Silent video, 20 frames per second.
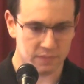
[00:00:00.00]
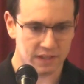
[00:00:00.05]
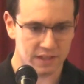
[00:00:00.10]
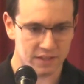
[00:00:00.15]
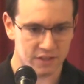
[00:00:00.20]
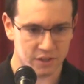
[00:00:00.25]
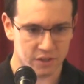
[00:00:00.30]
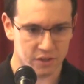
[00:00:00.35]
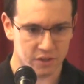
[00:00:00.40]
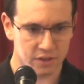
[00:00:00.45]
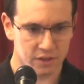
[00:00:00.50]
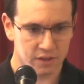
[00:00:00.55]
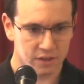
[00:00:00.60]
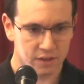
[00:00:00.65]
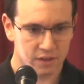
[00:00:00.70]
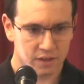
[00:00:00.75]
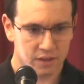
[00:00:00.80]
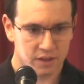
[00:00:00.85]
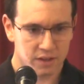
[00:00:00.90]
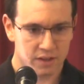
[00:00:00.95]
it's a
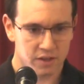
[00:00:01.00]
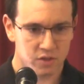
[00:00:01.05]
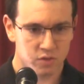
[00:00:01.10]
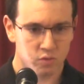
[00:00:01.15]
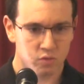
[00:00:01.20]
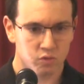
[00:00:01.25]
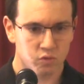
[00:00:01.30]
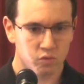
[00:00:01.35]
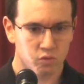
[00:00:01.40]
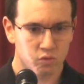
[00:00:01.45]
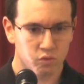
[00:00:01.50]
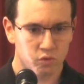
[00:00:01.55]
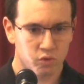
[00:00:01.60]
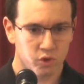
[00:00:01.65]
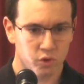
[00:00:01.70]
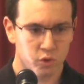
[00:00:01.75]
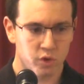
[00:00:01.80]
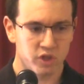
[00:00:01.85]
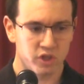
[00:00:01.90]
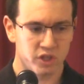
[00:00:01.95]
this
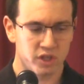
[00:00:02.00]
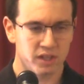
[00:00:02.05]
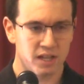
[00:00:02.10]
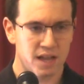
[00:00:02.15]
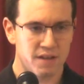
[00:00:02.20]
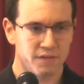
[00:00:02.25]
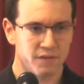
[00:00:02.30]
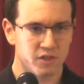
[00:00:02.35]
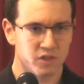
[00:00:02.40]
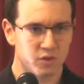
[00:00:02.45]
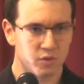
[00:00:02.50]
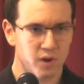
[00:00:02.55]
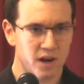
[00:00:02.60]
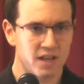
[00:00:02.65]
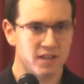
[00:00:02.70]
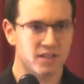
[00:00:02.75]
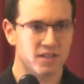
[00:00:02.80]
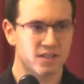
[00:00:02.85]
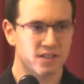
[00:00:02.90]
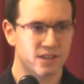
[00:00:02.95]
the Christian life is a
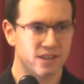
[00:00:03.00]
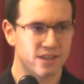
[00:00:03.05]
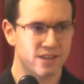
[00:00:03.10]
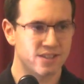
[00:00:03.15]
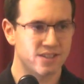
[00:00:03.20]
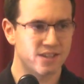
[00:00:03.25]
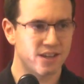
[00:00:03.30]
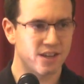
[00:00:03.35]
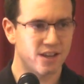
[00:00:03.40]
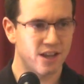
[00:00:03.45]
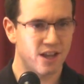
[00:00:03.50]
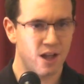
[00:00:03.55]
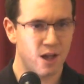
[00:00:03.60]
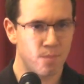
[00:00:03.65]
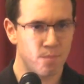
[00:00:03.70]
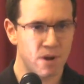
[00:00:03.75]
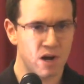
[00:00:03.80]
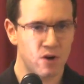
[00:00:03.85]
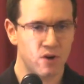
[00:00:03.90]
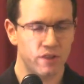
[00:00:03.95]
race and it's a,
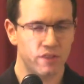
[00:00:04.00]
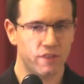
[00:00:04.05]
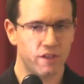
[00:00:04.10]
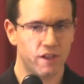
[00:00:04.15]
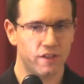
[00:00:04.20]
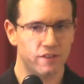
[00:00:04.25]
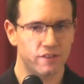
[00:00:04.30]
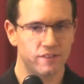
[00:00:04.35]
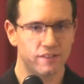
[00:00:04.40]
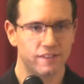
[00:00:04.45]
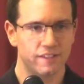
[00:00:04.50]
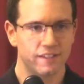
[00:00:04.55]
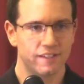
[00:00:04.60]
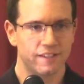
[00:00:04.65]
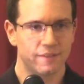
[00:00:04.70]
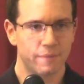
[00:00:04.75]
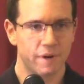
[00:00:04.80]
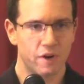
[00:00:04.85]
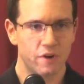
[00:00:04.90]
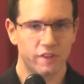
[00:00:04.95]
a marathon.
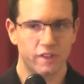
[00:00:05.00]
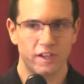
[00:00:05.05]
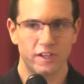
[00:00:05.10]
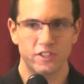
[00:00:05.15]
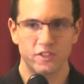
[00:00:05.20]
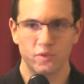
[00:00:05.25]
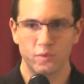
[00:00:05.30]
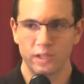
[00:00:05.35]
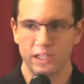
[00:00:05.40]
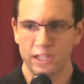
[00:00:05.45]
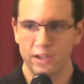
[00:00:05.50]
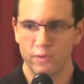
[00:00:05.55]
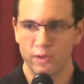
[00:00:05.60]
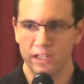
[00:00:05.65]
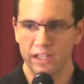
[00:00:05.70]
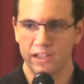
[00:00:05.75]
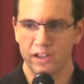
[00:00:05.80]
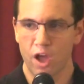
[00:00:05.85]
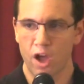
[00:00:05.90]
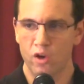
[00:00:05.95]
Marathon is a really
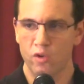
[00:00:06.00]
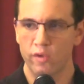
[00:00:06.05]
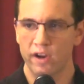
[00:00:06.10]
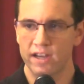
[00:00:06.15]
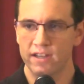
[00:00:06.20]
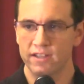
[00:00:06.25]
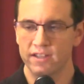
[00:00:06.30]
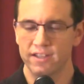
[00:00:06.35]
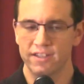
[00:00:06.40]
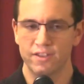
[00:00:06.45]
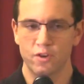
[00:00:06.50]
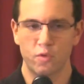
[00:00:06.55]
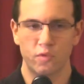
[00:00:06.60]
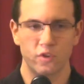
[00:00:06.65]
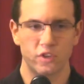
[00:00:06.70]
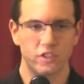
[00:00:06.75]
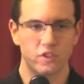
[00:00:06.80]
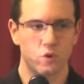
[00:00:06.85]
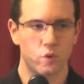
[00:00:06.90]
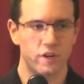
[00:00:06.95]
really long race. It's
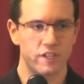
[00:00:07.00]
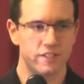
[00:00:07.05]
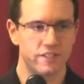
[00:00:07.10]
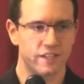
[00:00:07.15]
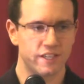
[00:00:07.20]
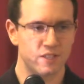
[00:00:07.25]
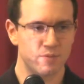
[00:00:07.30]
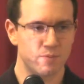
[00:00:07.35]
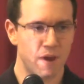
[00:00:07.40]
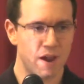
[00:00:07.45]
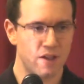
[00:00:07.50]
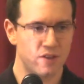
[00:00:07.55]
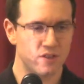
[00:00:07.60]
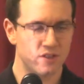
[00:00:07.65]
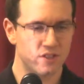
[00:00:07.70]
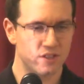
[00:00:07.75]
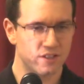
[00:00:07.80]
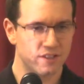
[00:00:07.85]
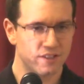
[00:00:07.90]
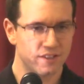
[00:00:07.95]
over 26
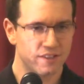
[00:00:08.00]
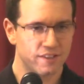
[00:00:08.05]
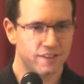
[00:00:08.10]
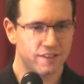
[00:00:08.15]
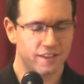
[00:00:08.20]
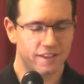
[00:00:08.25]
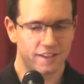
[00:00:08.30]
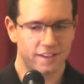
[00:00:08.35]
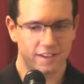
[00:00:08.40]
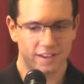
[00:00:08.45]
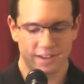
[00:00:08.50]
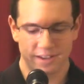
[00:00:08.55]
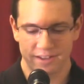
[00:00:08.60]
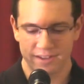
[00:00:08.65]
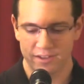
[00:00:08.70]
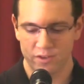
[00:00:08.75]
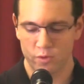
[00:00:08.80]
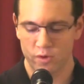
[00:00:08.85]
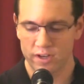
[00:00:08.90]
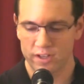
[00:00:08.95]
miles, uh,
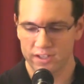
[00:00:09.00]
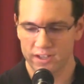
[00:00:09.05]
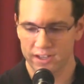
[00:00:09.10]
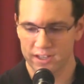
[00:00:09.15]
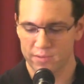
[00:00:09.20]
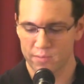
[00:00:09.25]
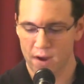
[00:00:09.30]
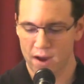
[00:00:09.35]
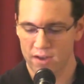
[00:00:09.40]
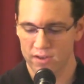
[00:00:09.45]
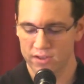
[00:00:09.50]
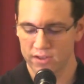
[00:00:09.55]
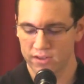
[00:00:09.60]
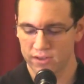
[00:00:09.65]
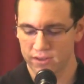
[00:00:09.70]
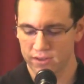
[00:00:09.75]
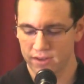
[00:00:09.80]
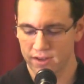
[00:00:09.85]
26 miles